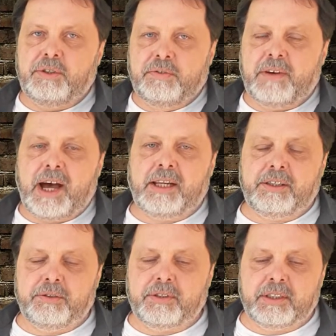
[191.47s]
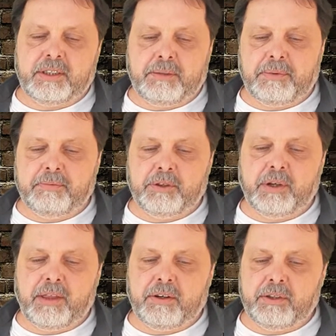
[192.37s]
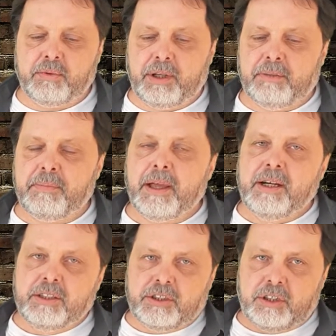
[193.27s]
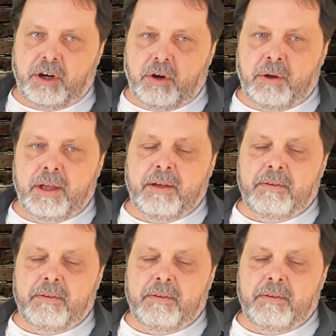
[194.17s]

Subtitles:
two values and zip them together as well. So